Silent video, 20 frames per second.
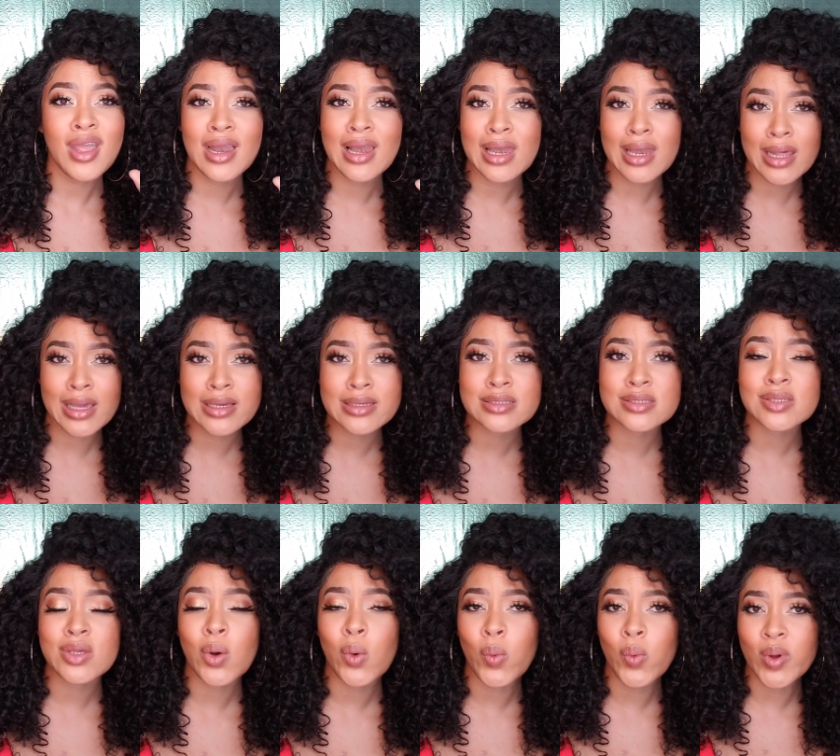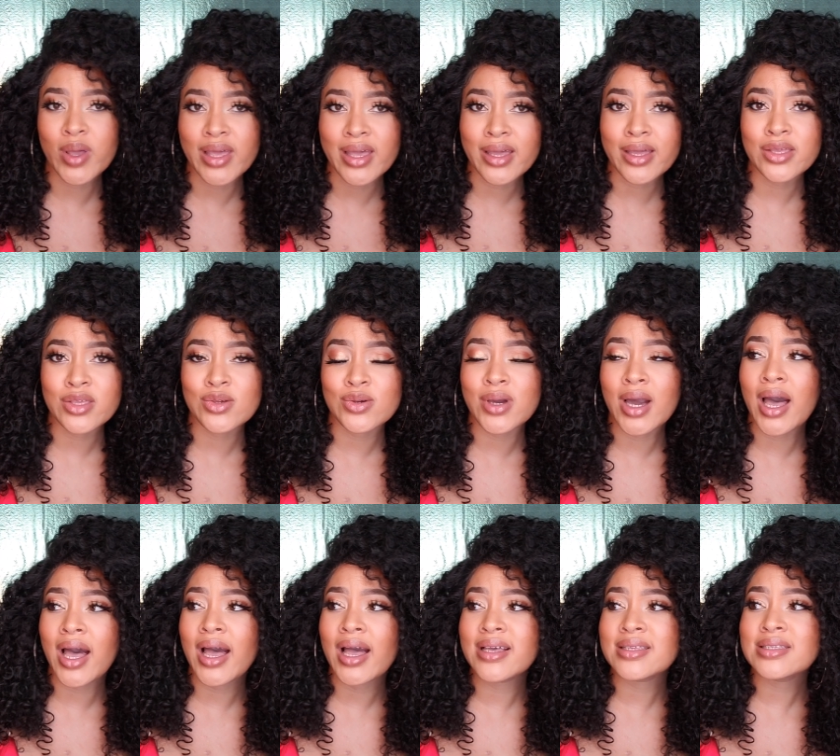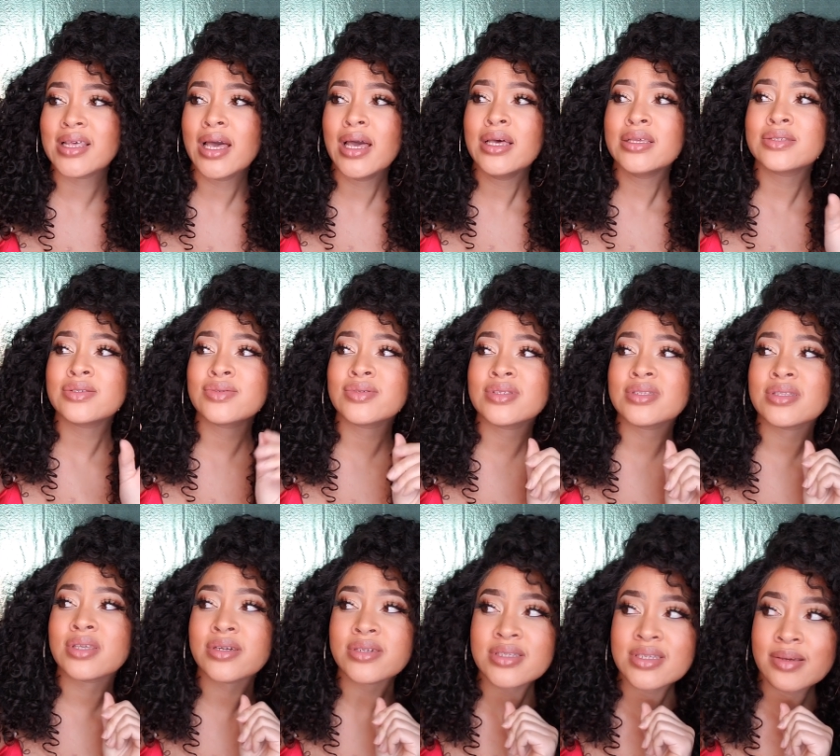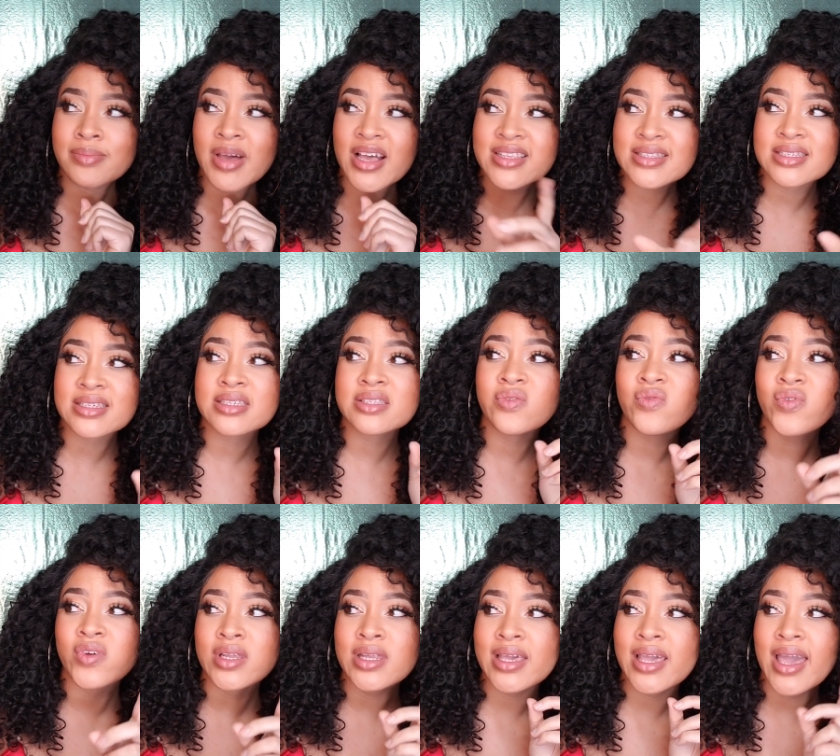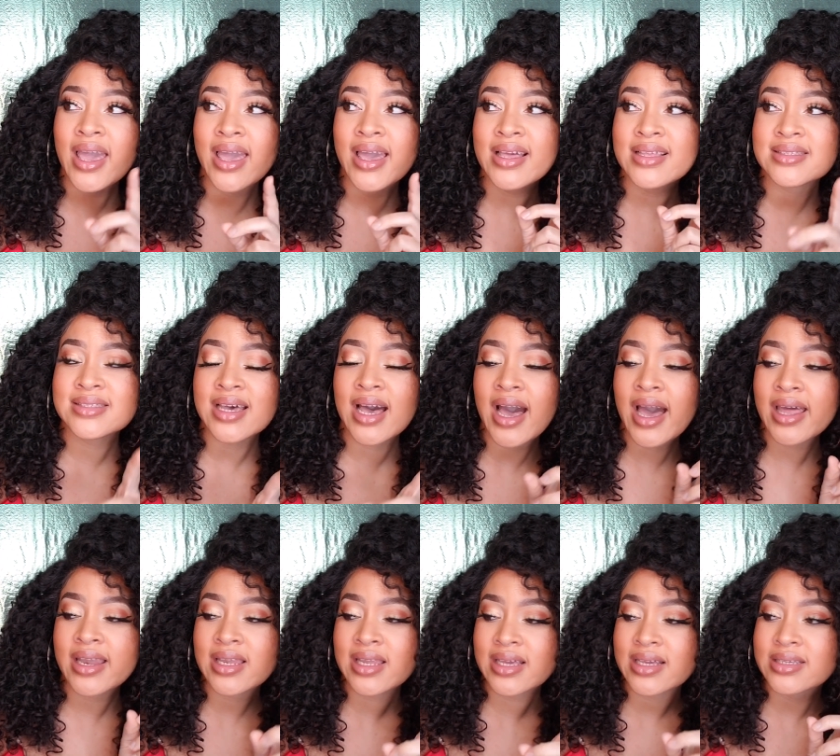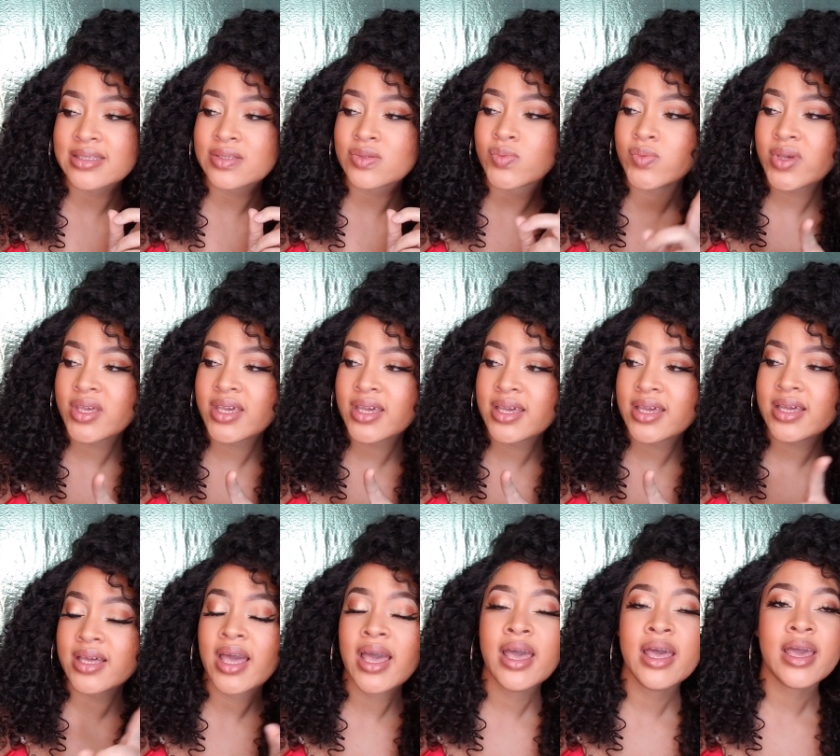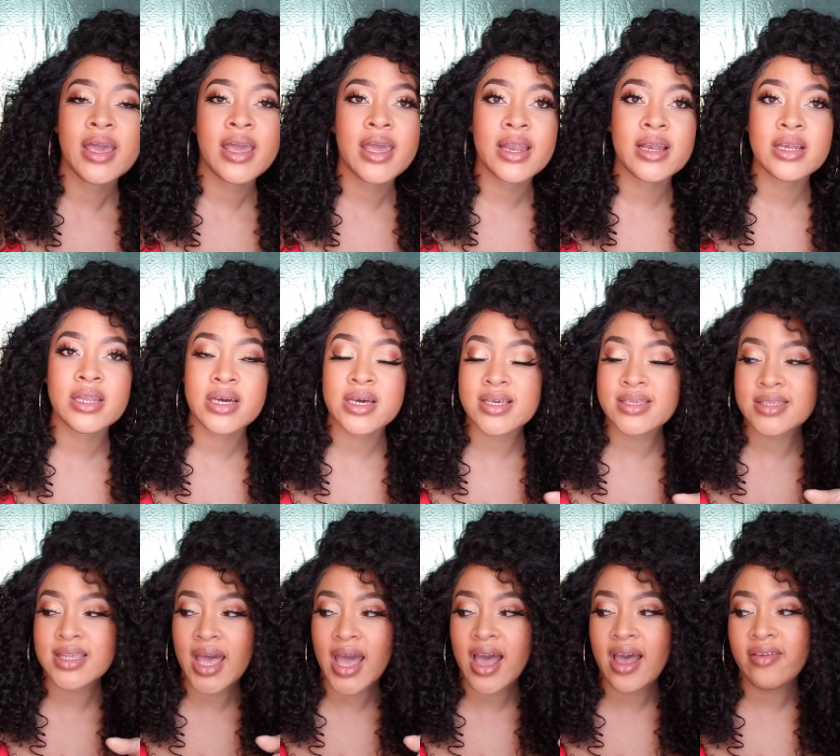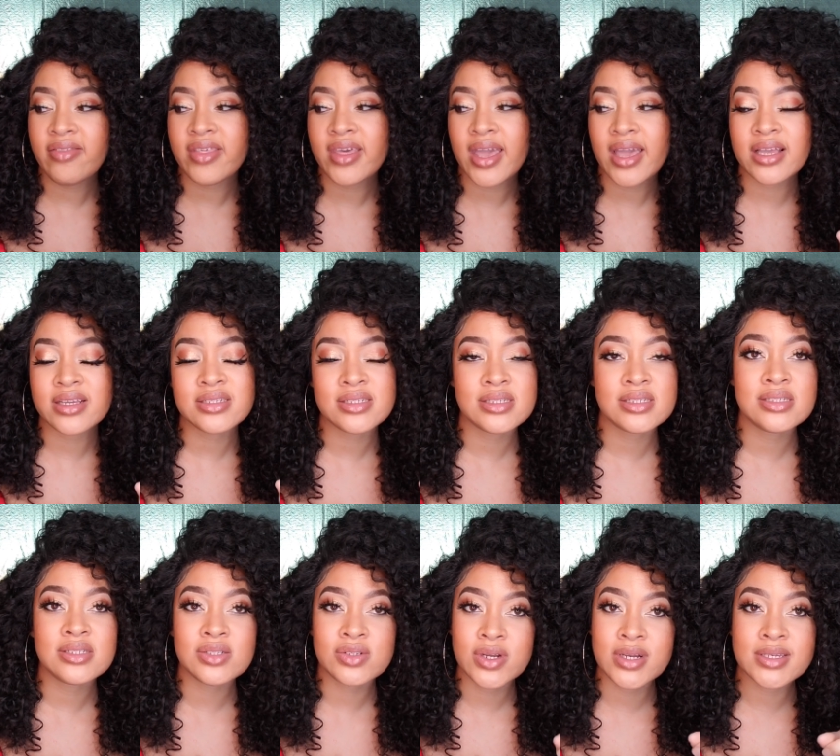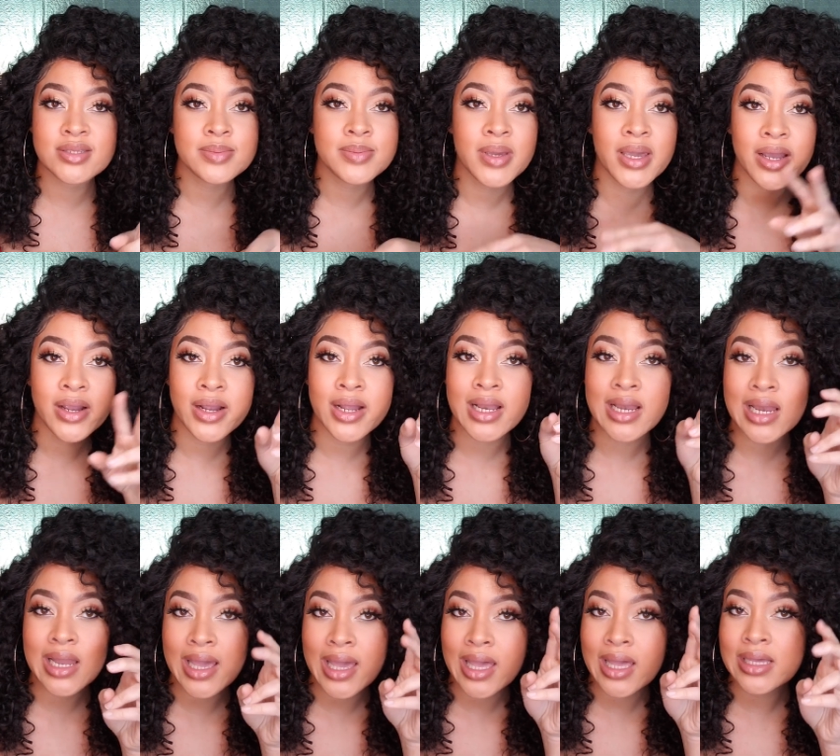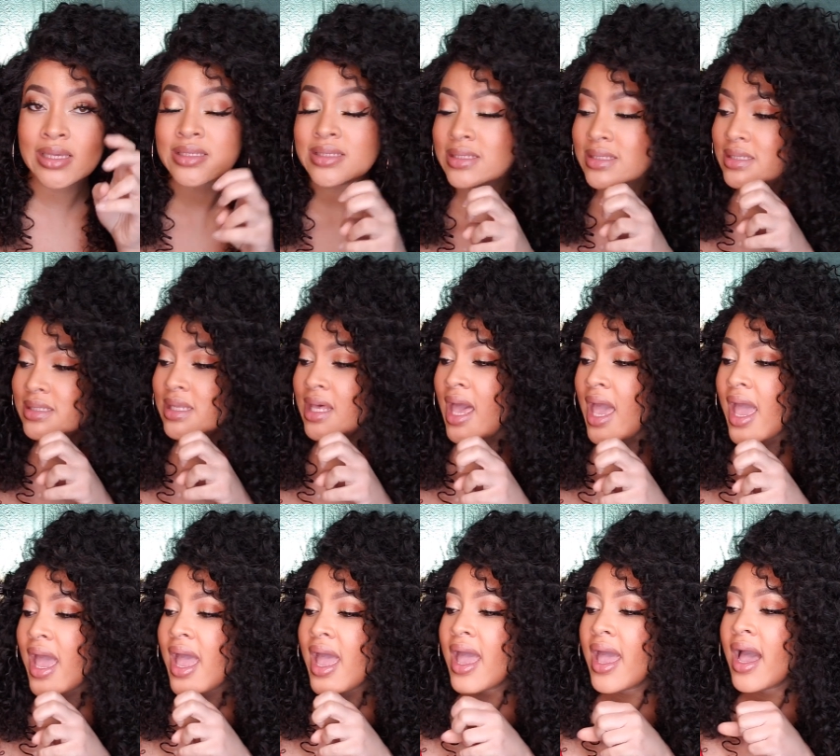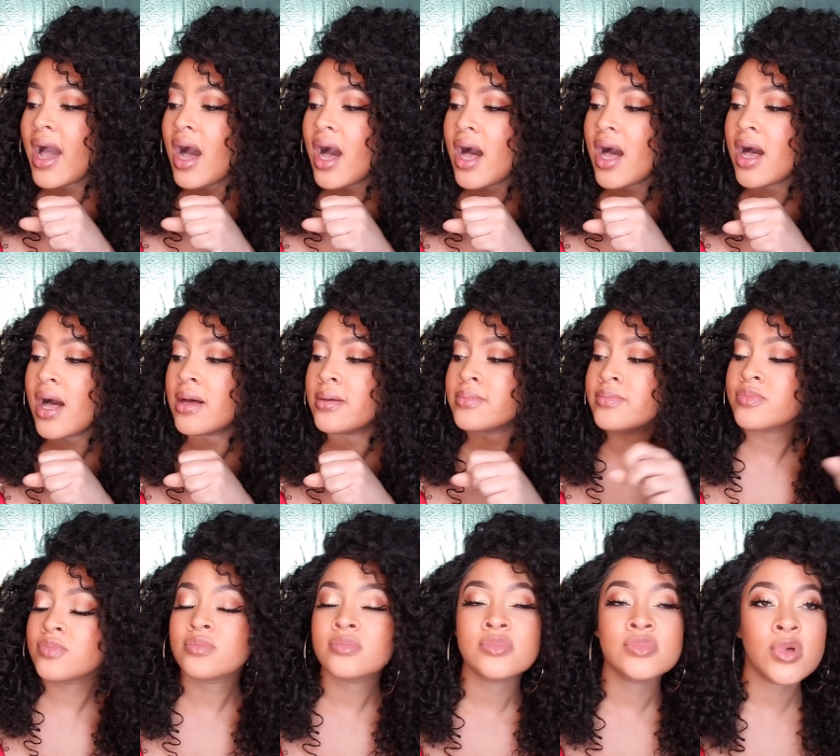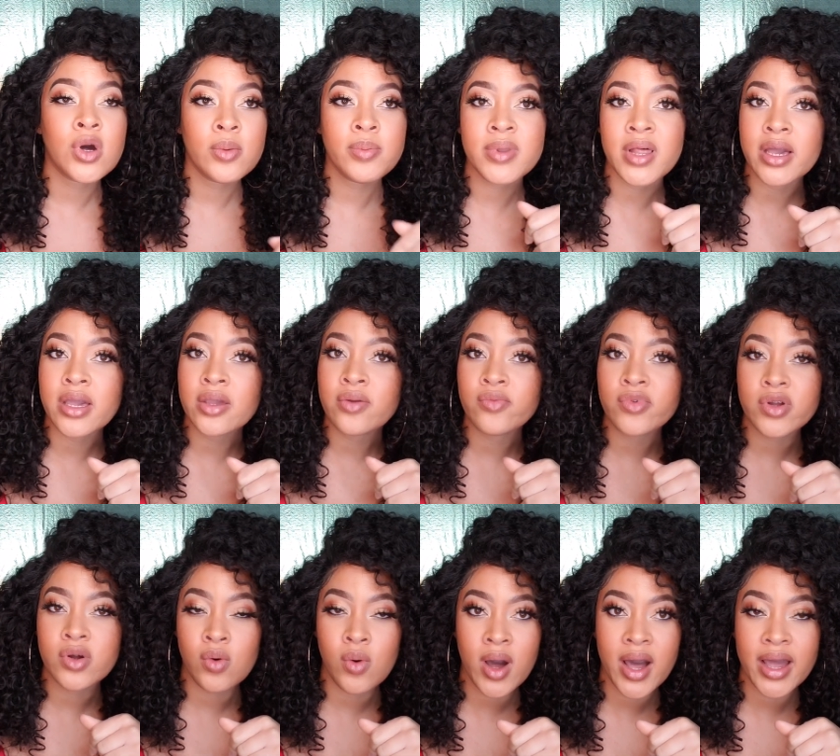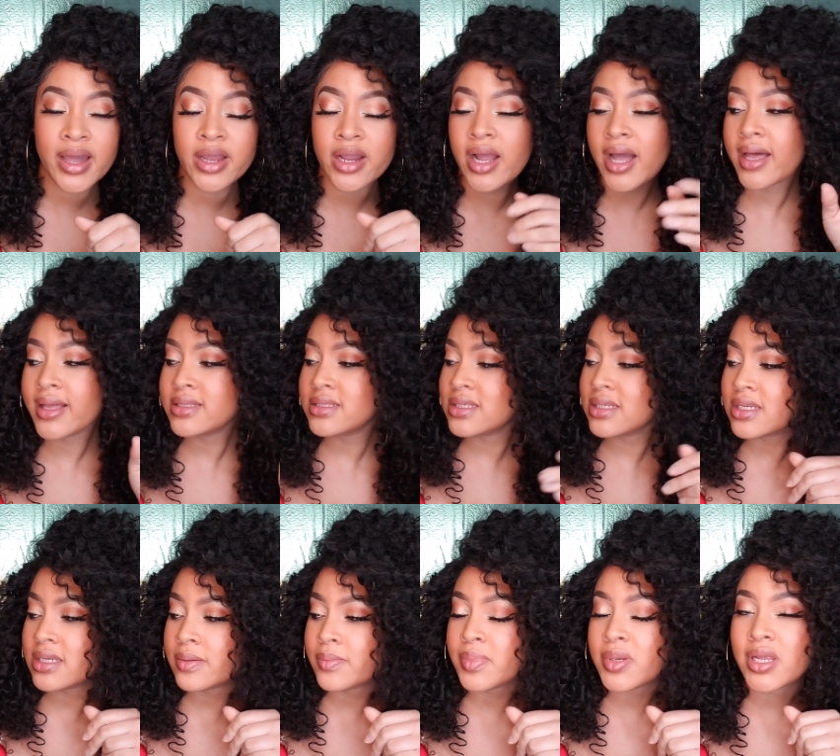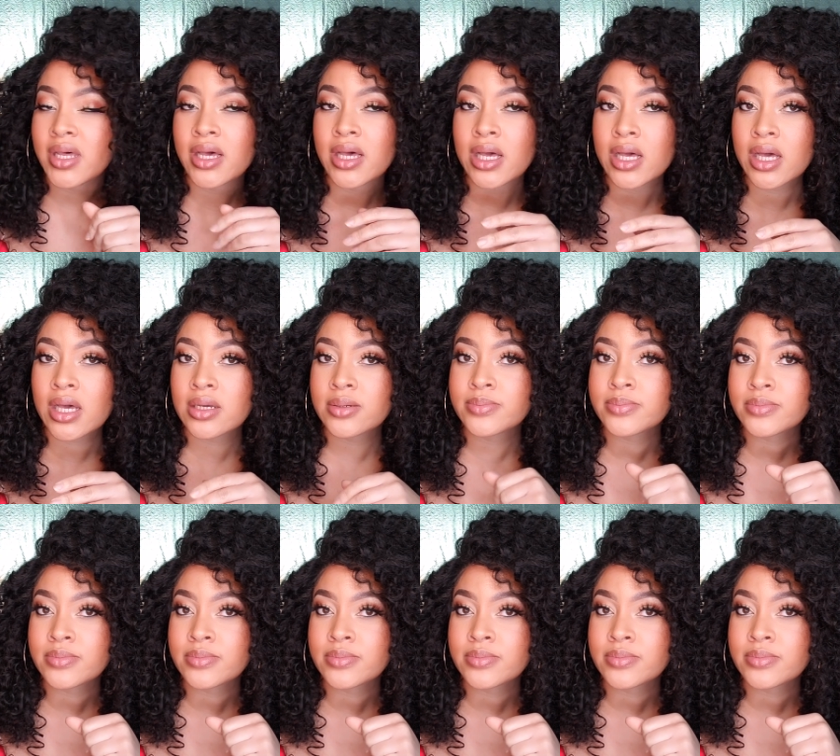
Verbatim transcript: lace wig, you guys. So it's 13 by 6 fully hand tied lace wig. It does have the HD transparent lace. Um, no plucking required. I didn't pluck.